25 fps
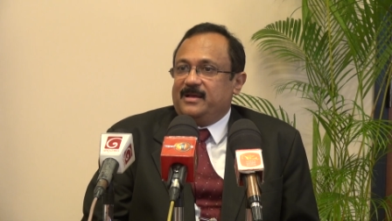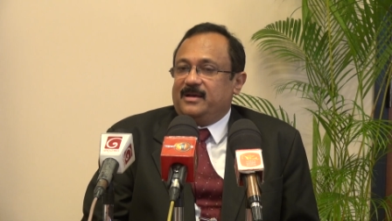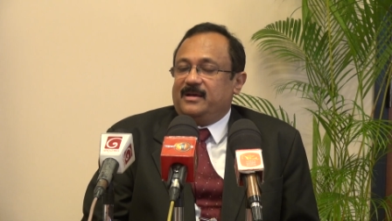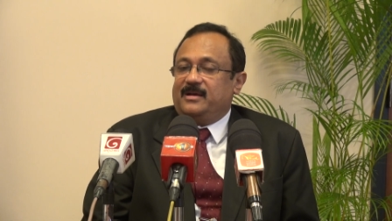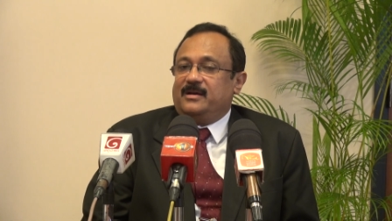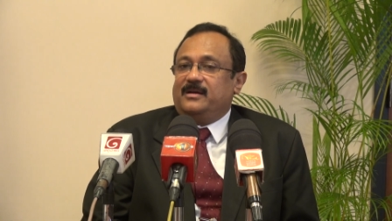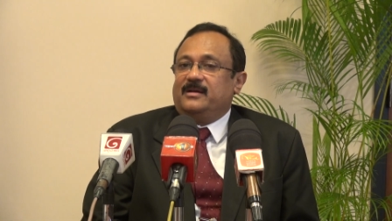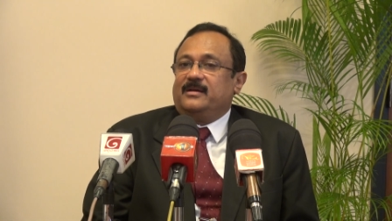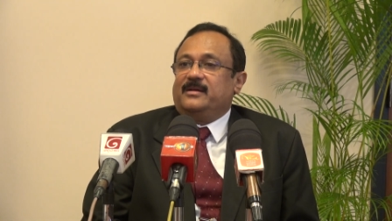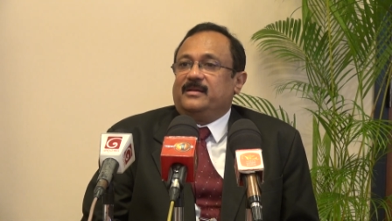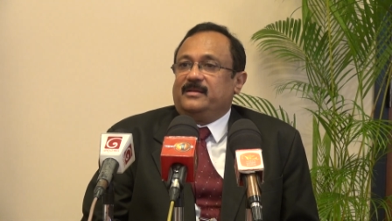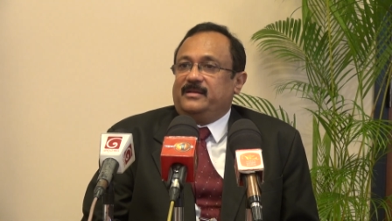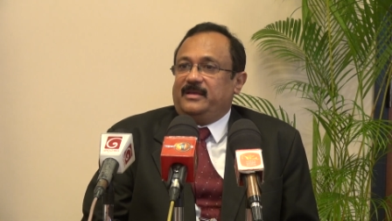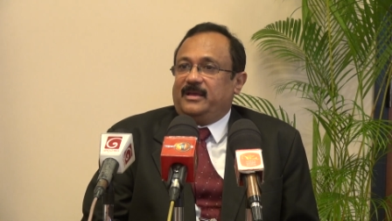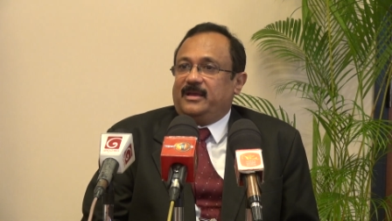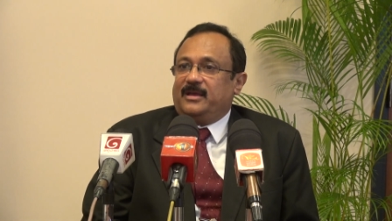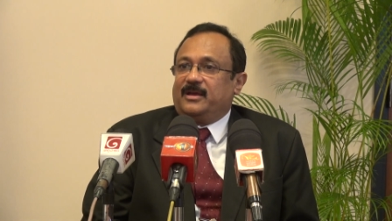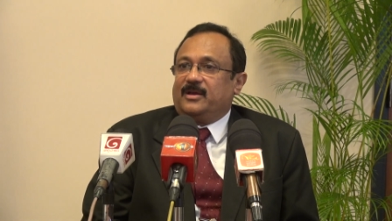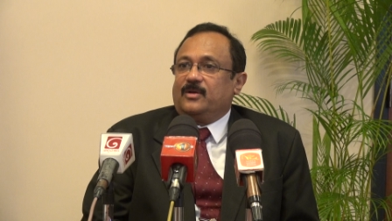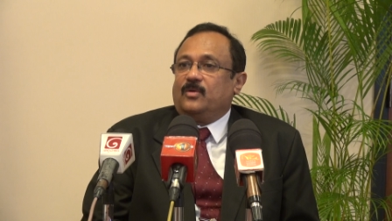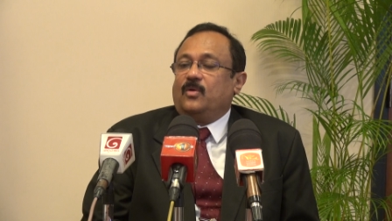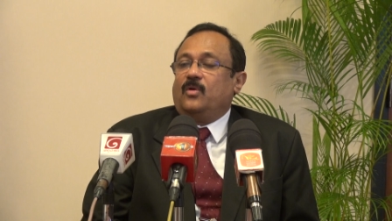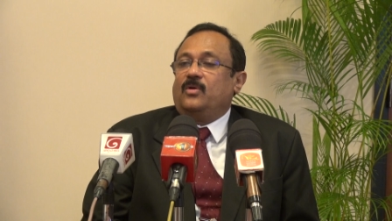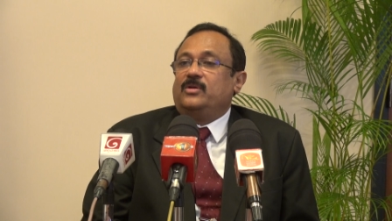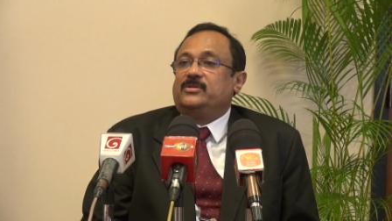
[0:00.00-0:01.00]
uh, NA
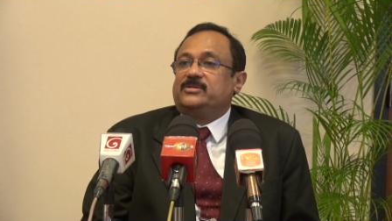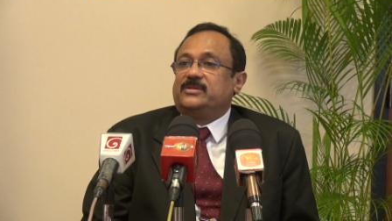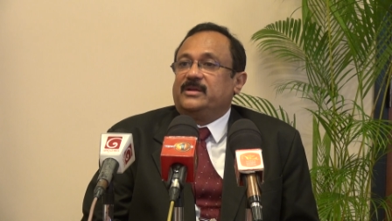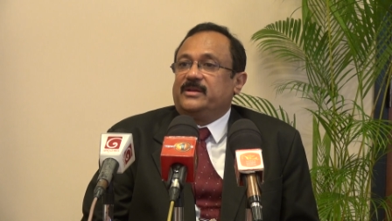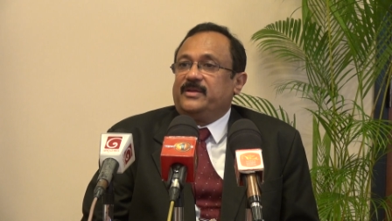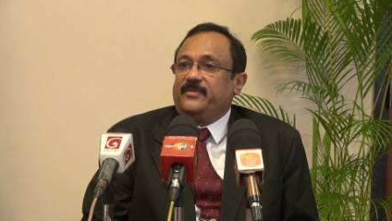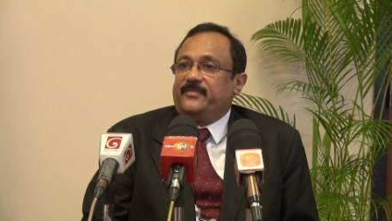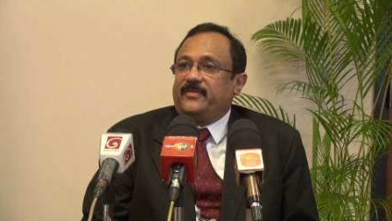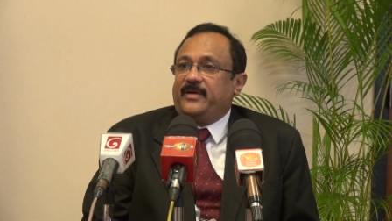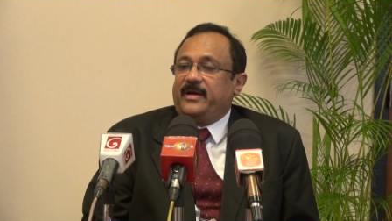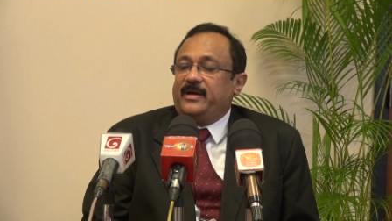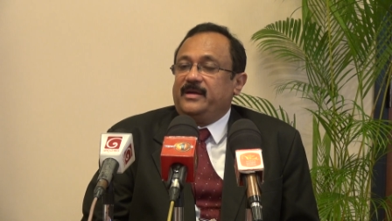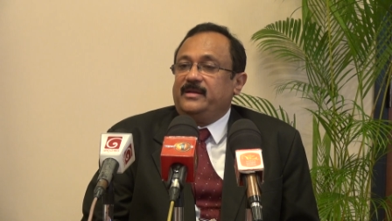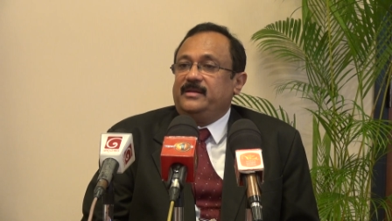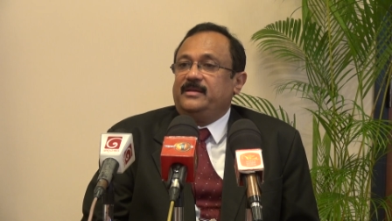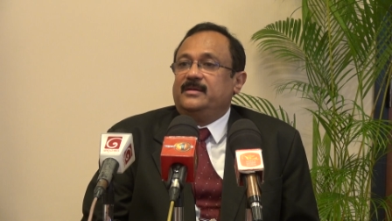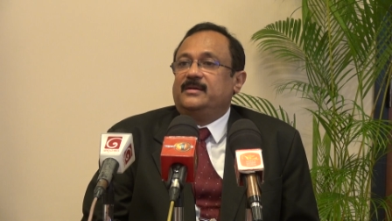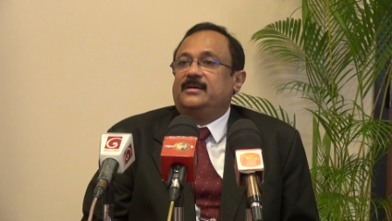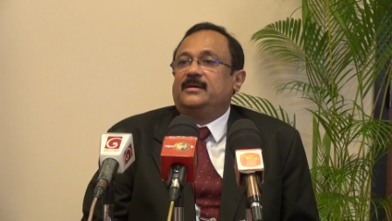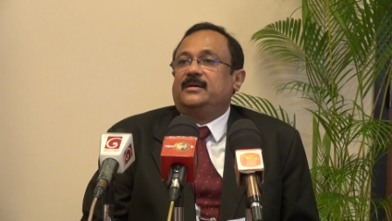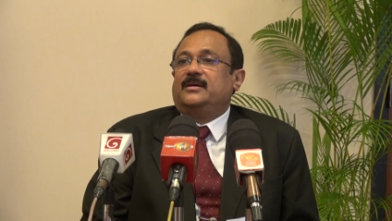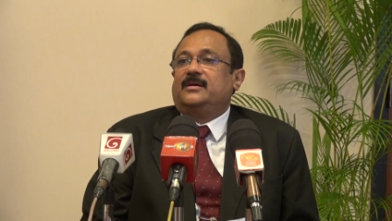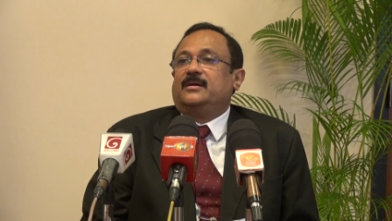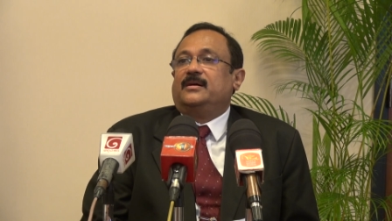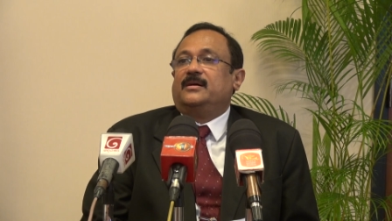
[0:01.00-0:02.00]
gold certified
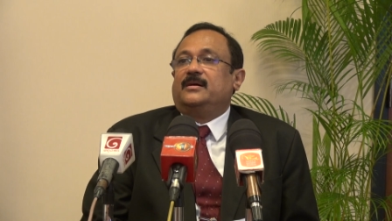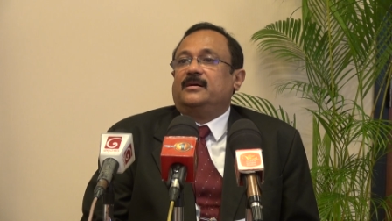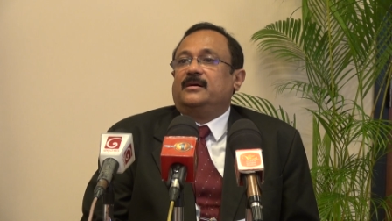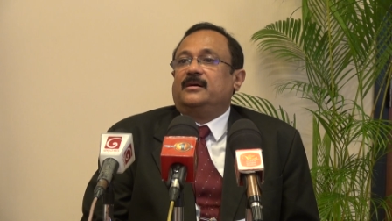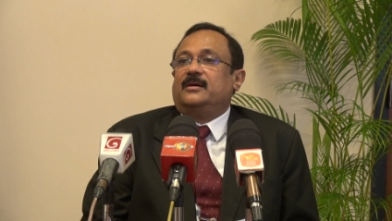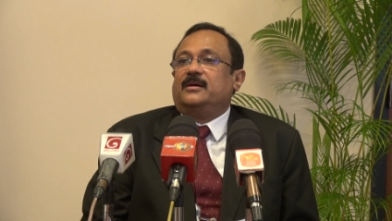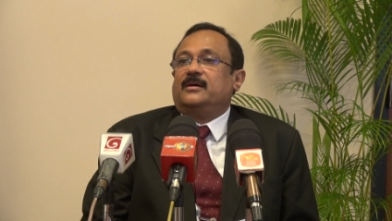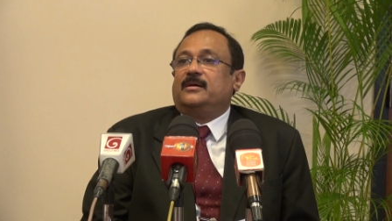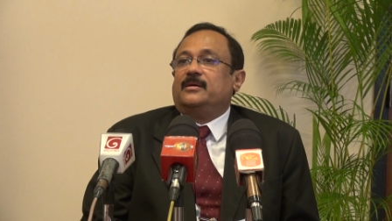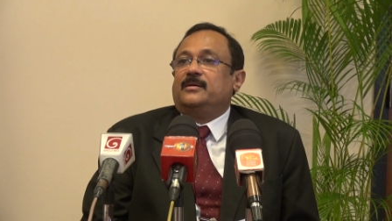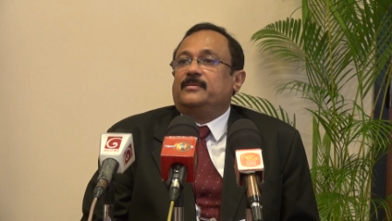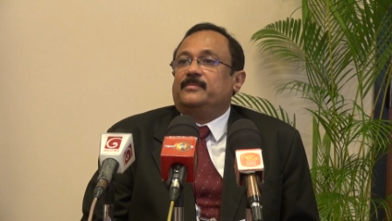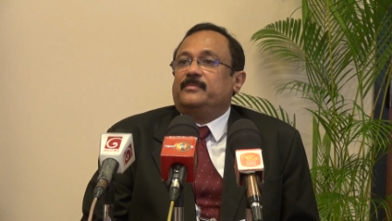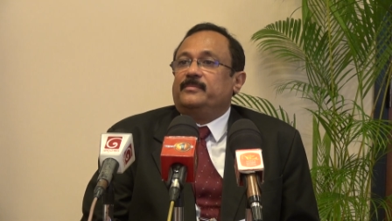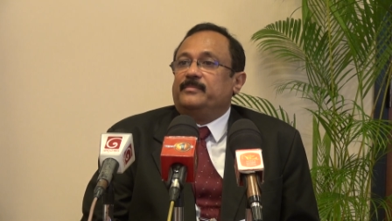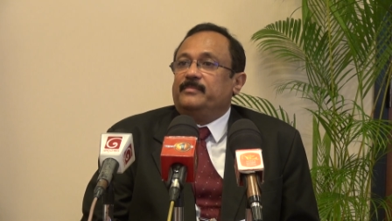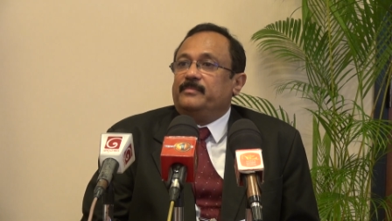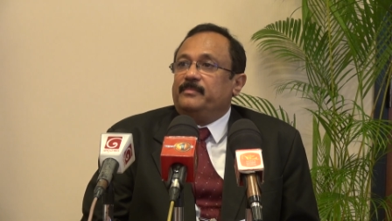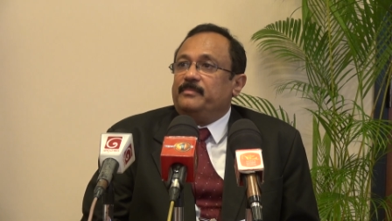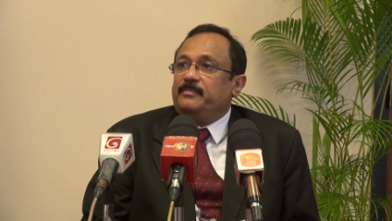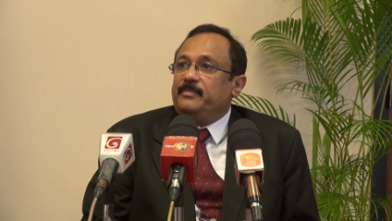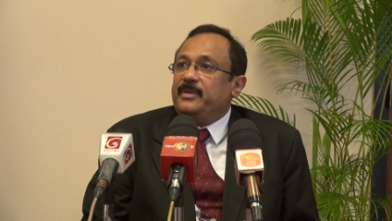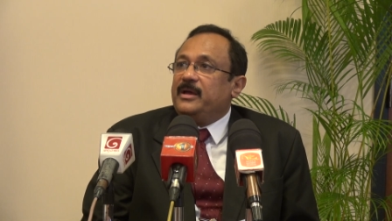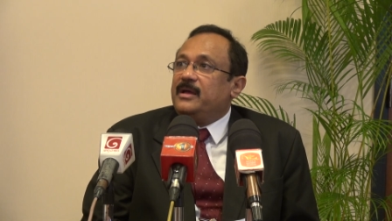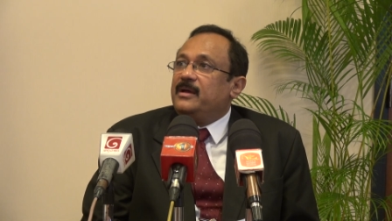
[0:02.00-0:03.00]
uh,
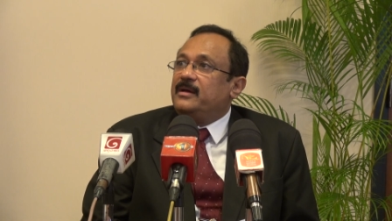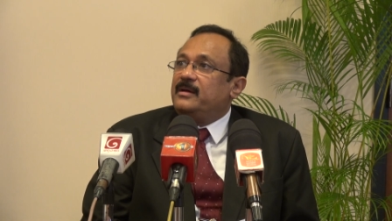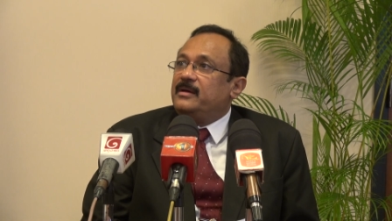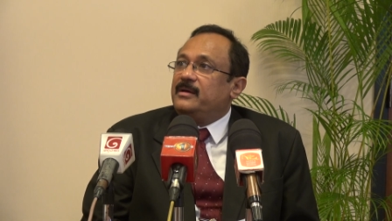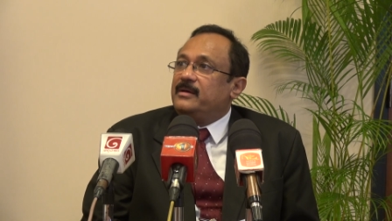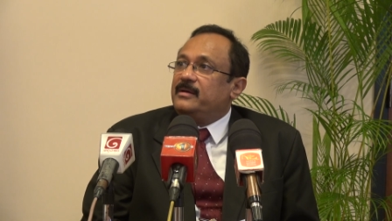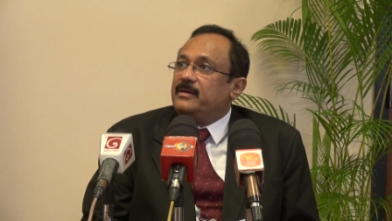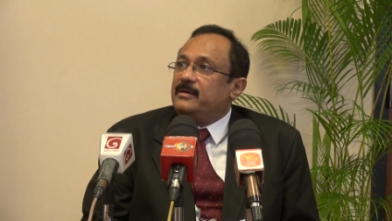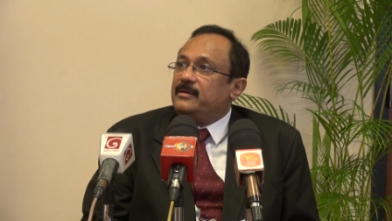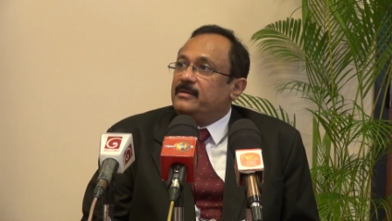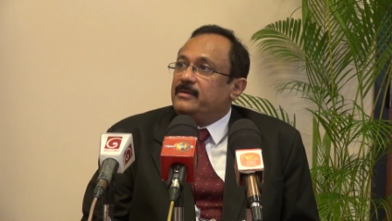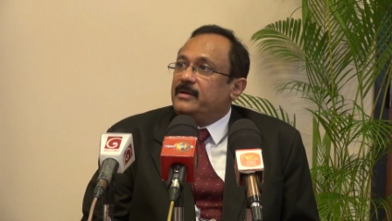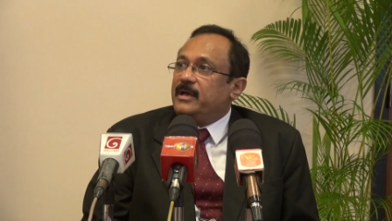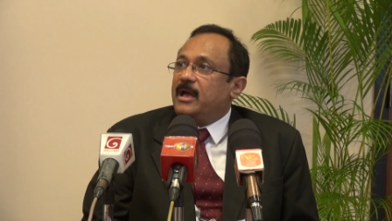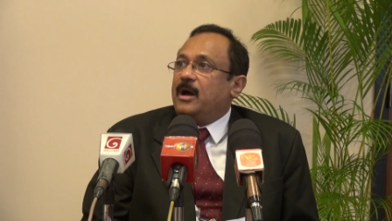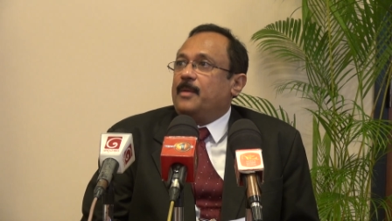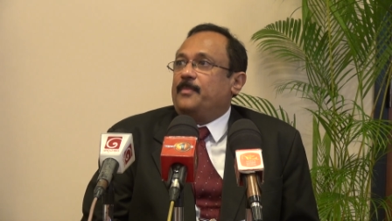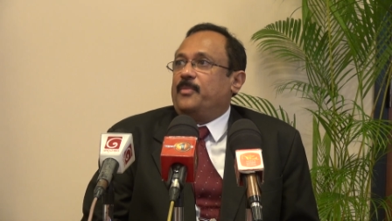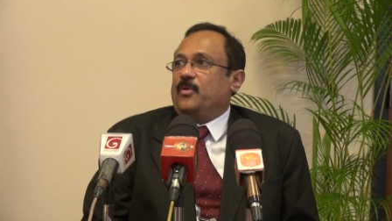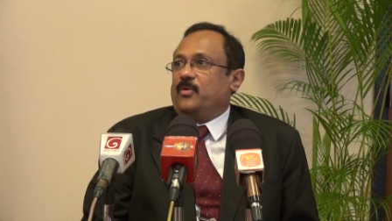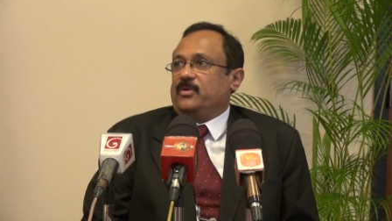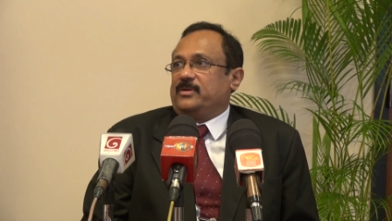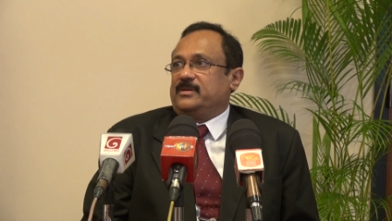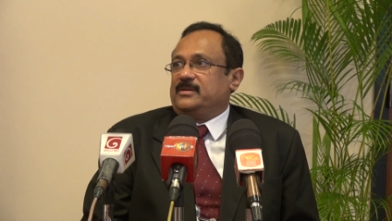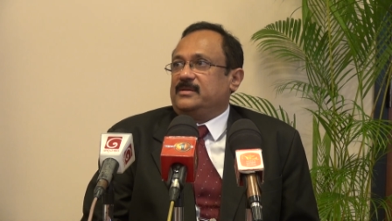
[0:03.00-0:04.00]
uh,
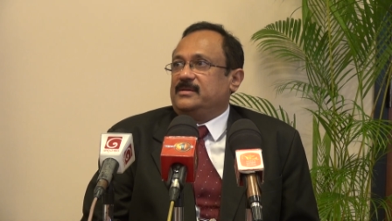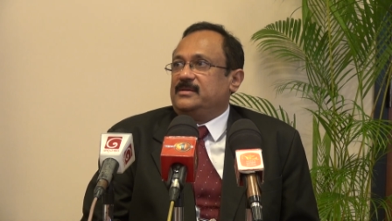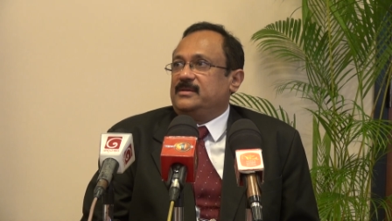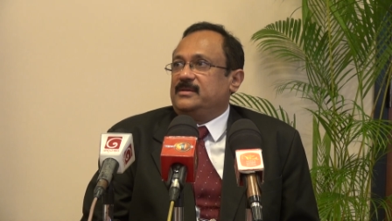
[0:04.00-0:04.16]
airport.